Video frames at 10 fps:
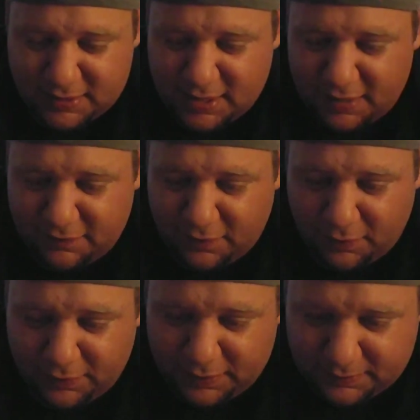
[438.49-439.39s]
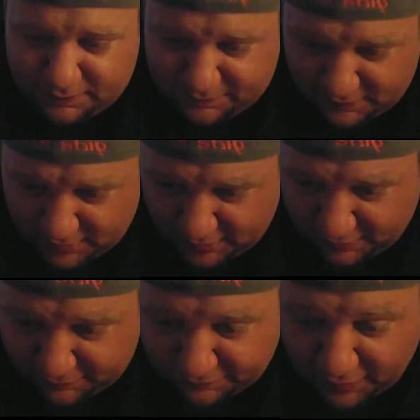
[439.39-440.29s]
tenfold.
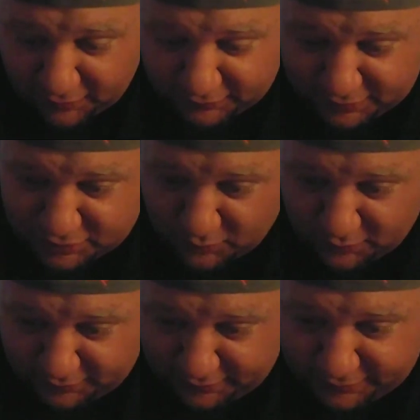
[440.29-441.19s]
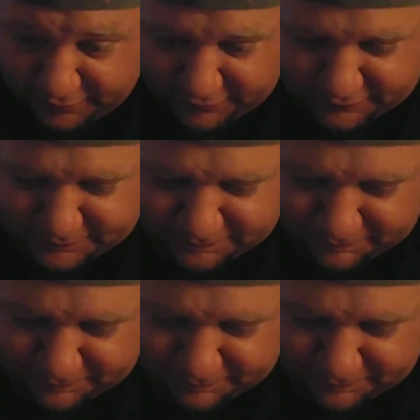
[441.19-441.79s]
Fairly shortly here.